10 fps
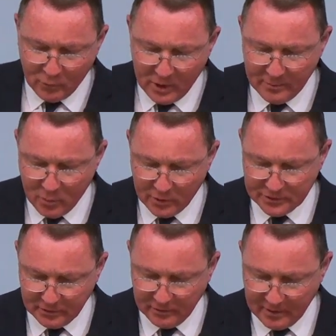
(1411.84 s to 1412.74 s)
for one
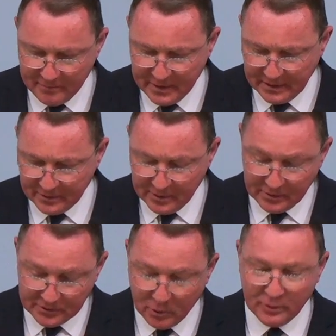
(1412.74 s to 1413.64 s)
morsel of meat
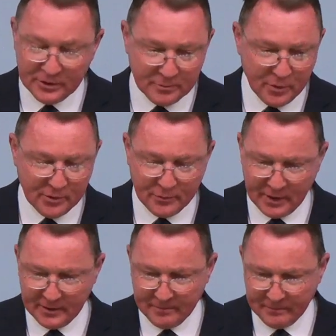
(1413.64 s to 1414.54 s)
sold as a
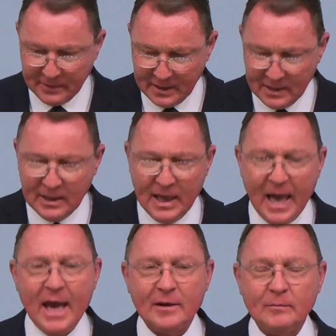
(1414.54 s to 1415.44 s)
birthright,
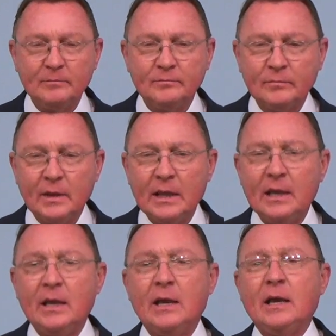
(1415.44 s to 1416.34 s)
Adam,
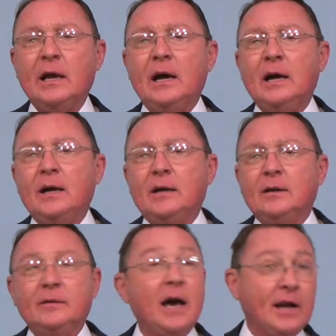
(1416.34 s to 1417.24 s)
uh,
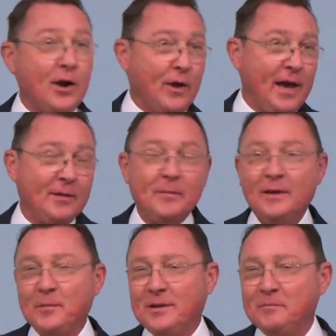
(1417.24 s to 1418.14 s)
not our Adam
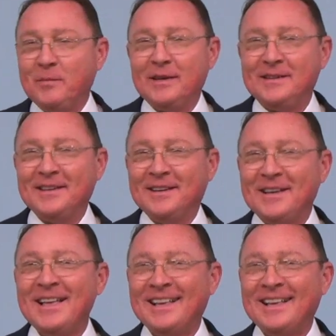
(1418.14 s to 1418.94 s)
here, but, but uh,